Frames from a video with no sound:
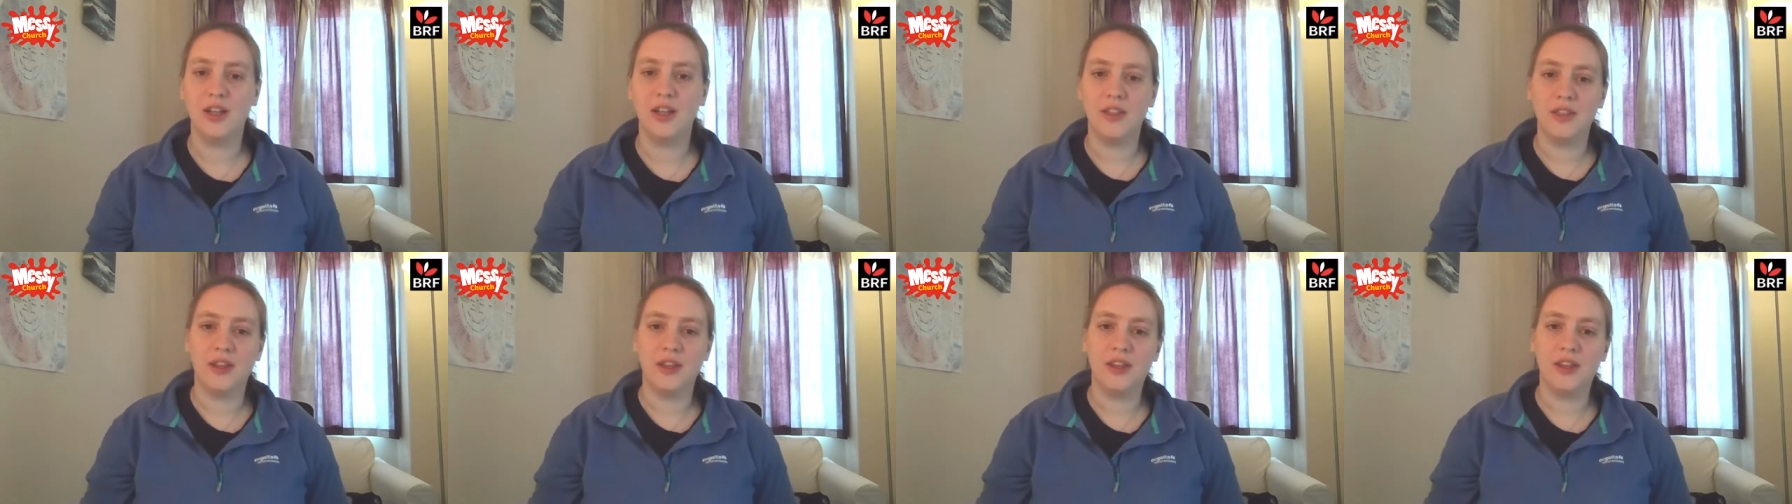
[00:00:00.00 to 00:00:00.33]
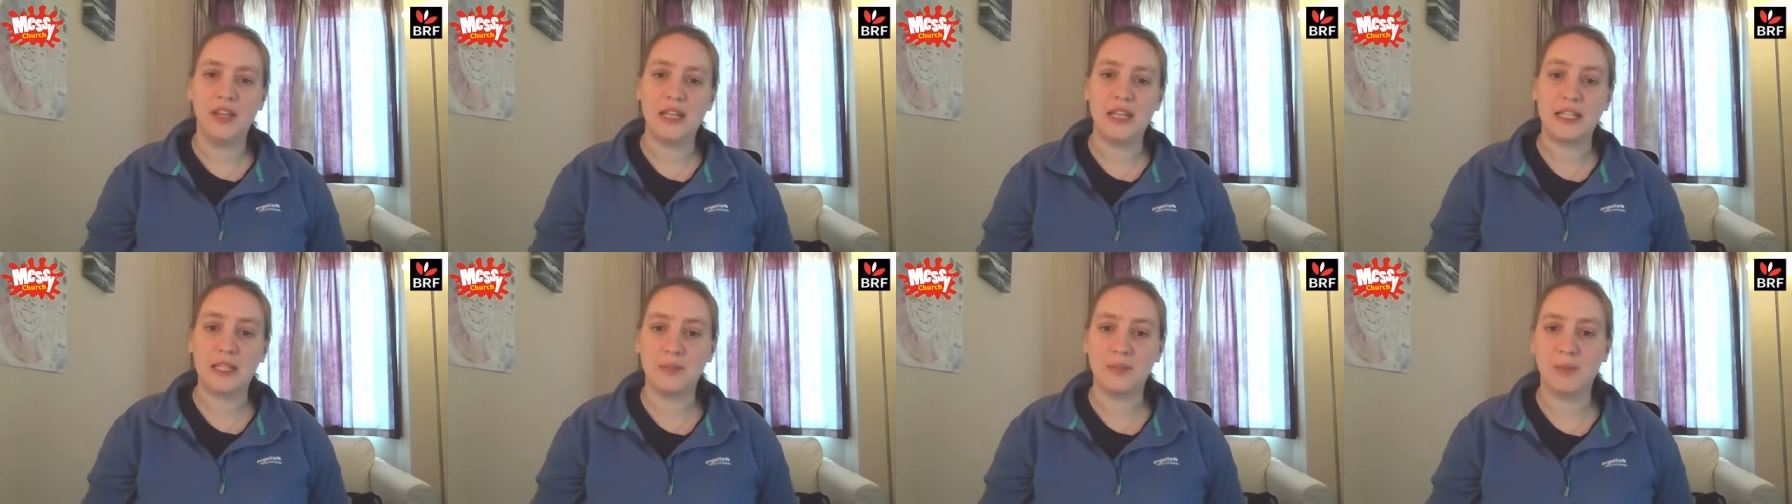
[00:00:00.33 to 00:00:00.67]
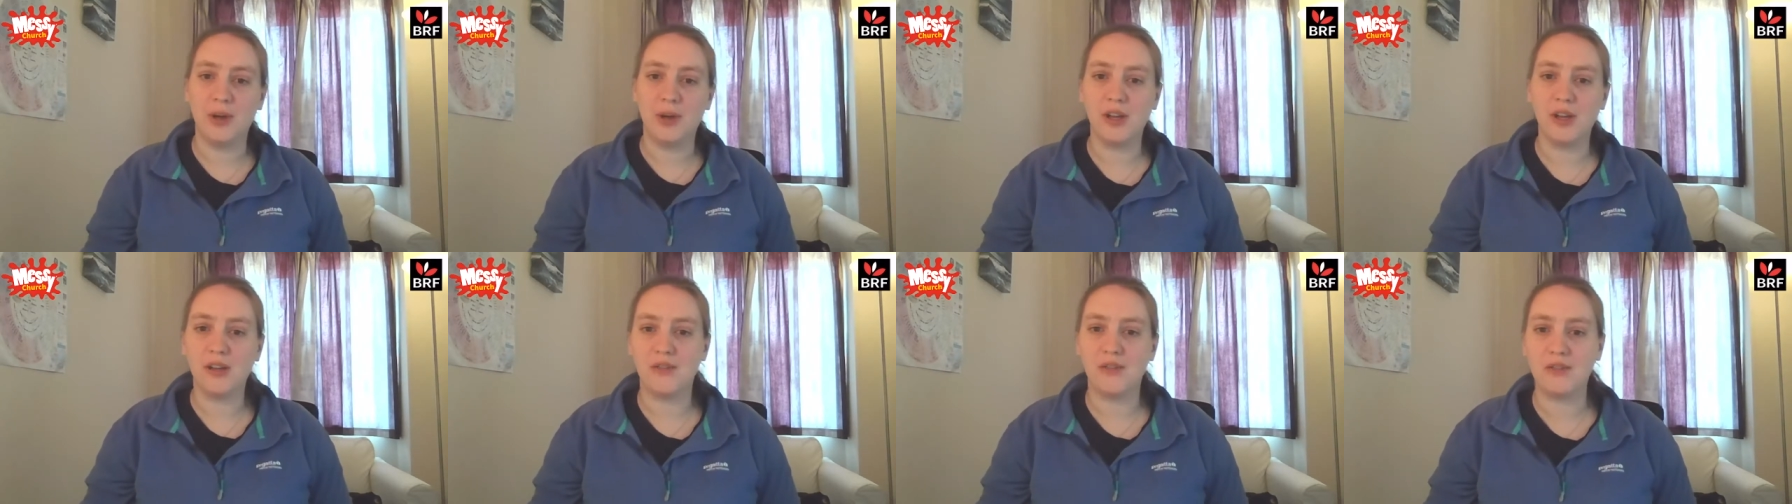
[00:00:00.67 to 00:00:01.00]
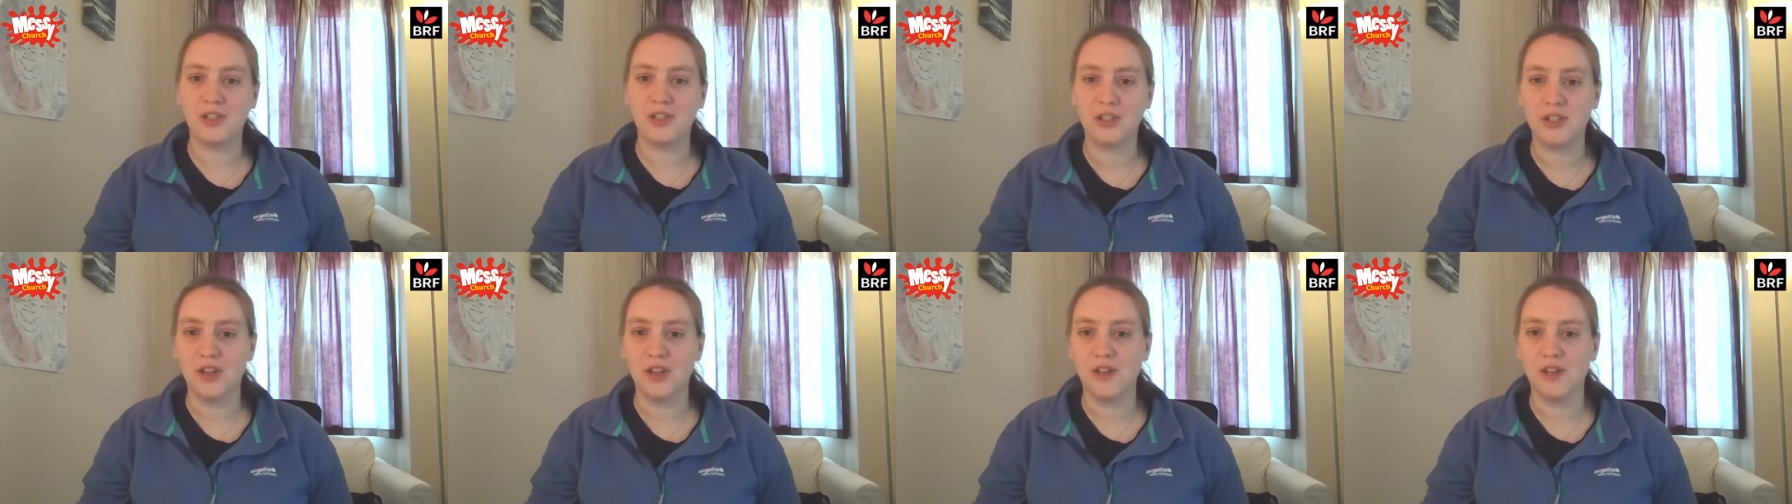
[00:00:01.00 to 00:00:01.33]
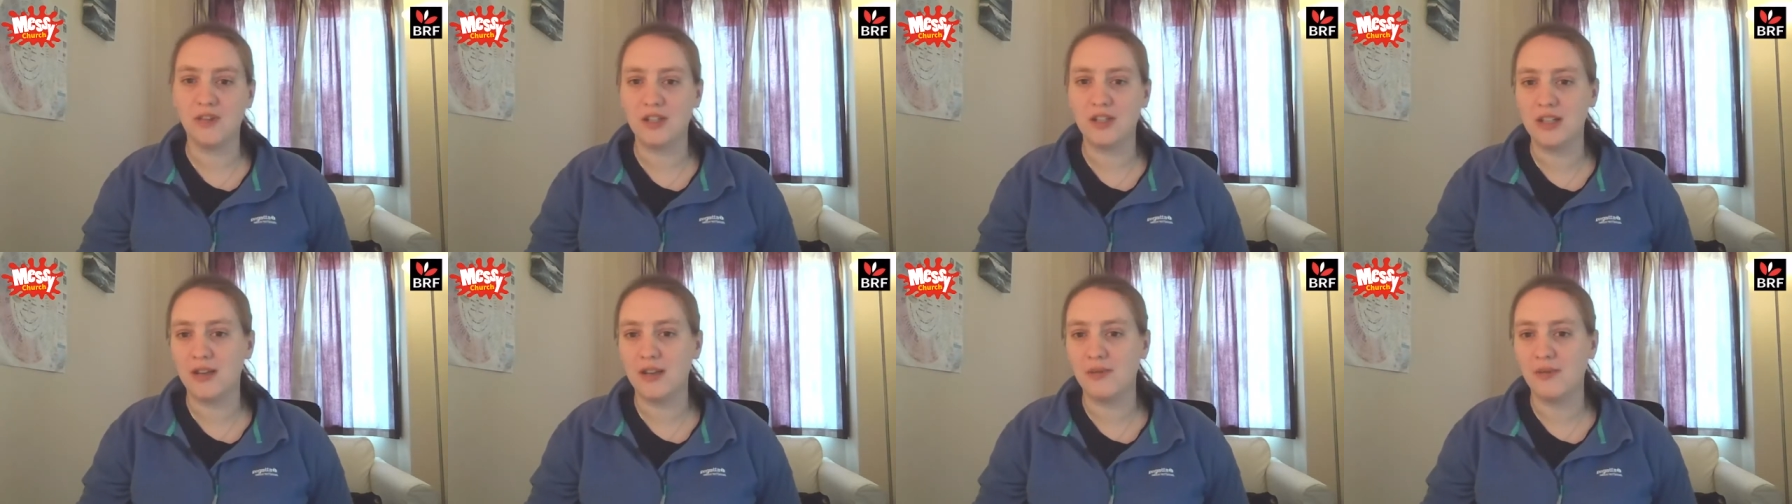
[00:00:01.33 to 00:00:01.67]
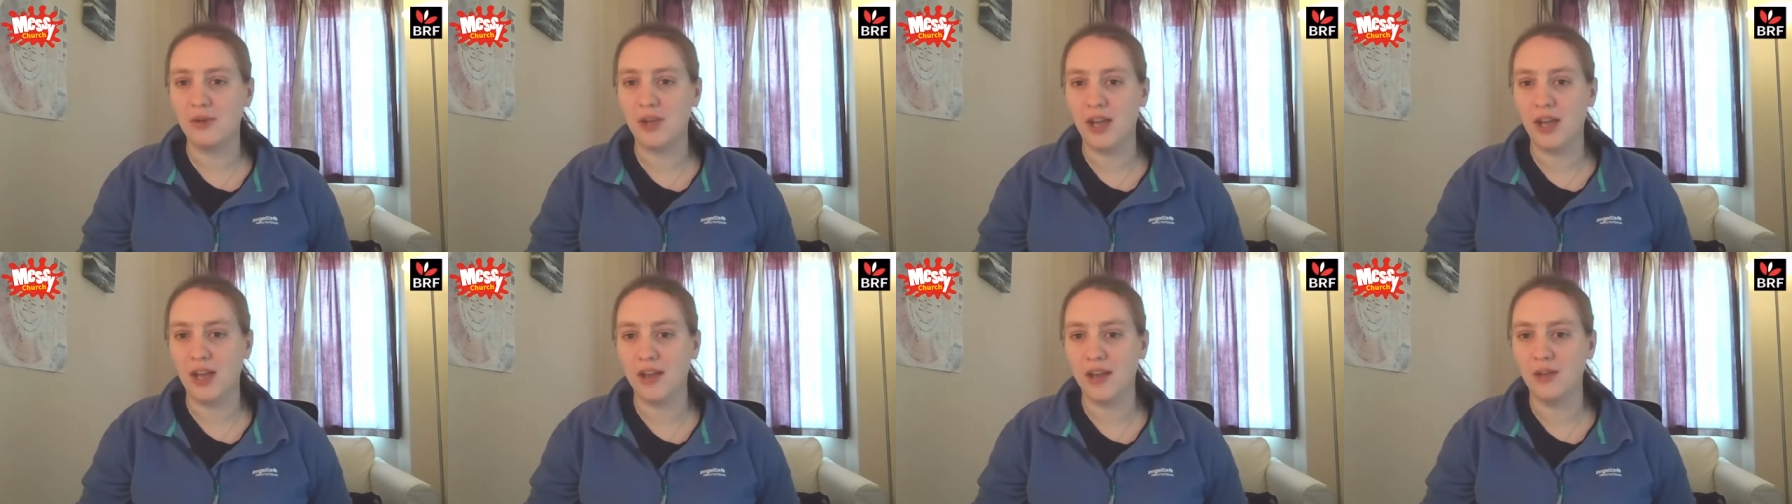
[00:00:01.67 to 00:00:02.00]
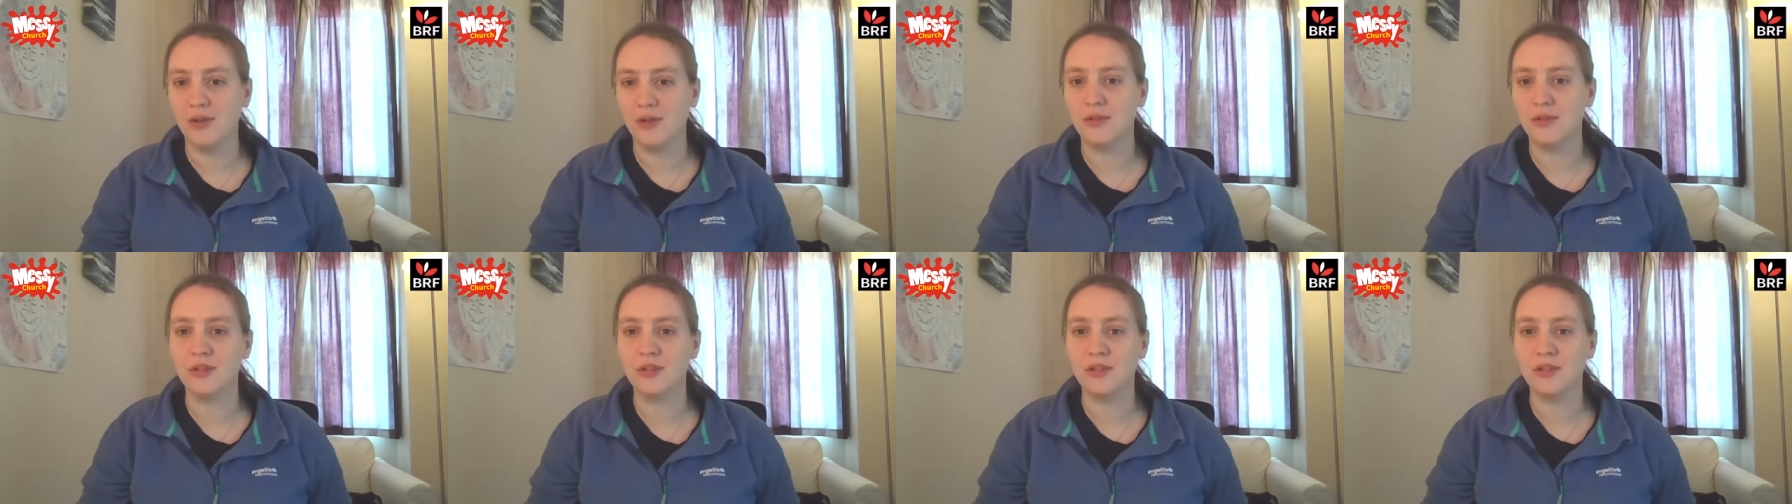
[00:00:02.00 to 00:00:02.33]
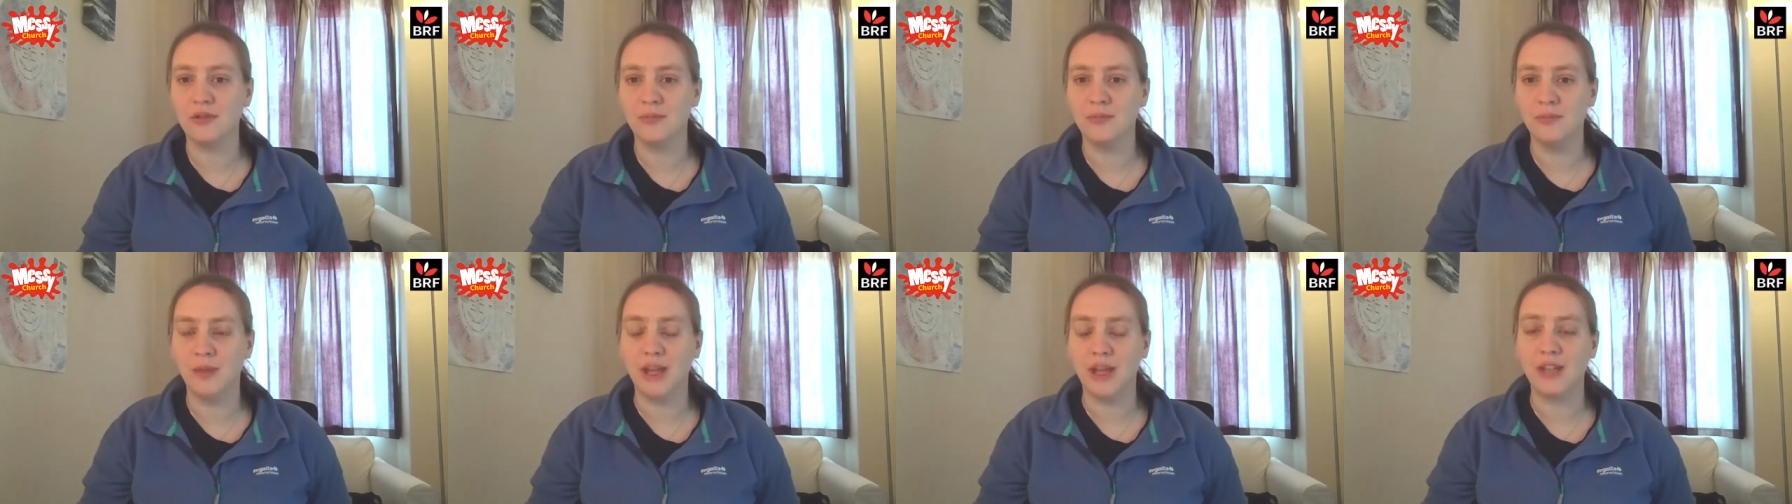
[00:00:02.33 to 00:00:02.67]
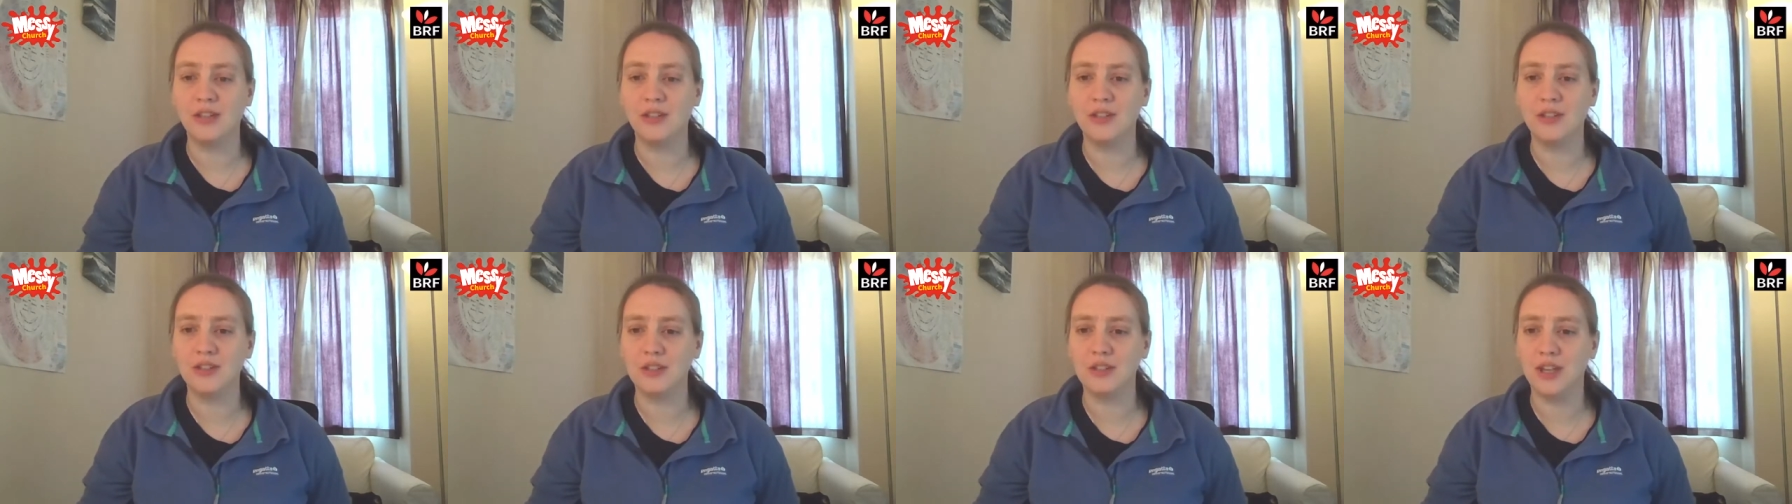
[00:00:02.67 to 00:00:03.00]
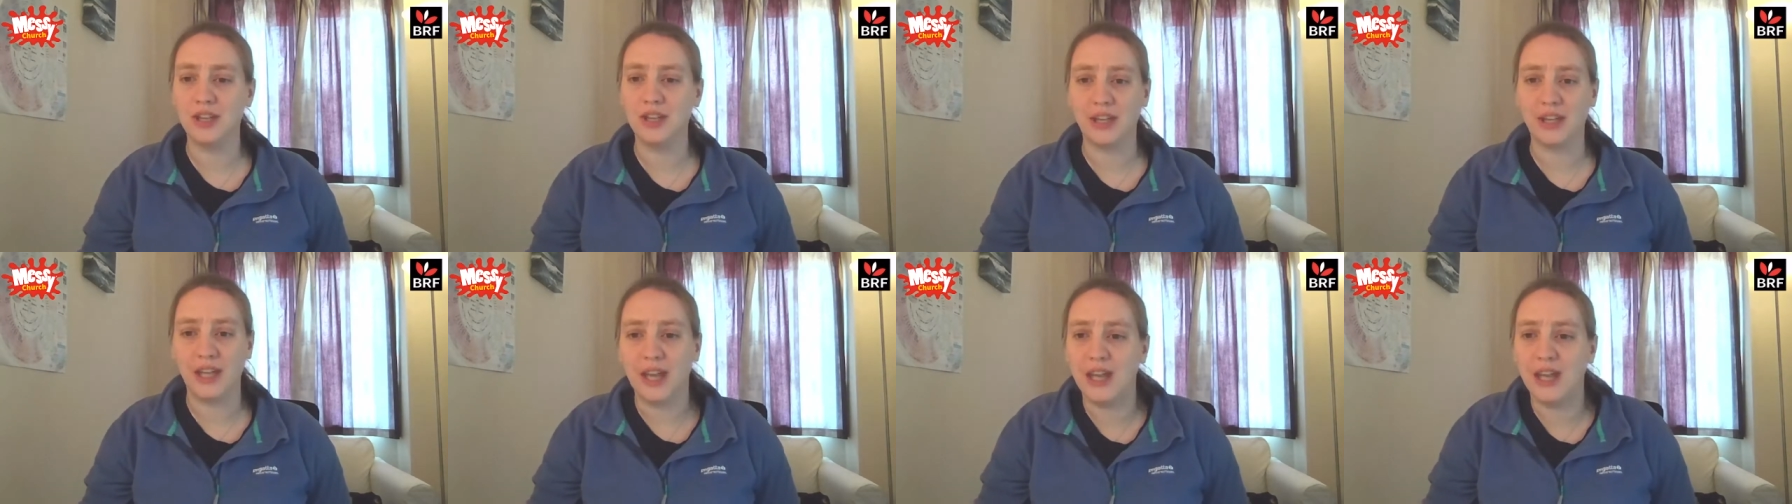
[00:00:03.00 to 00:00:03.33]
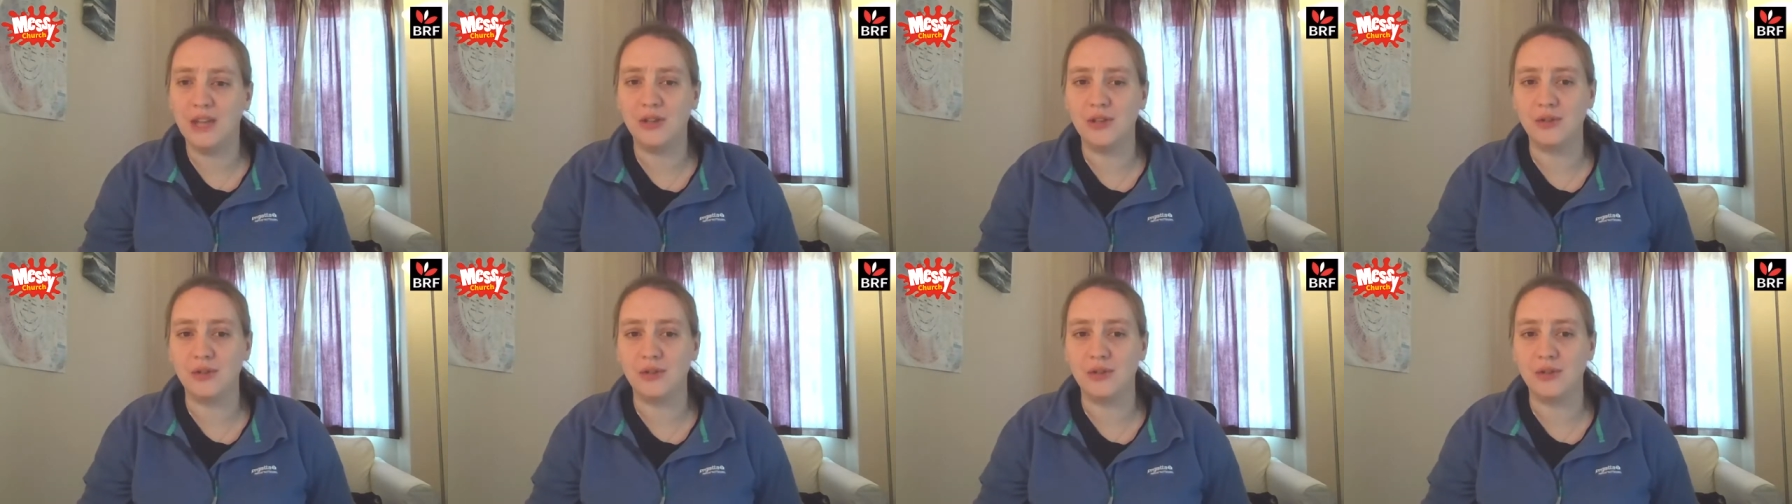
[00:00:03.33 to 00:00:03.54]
that, in spite of the surface level chaos, mess, and occasional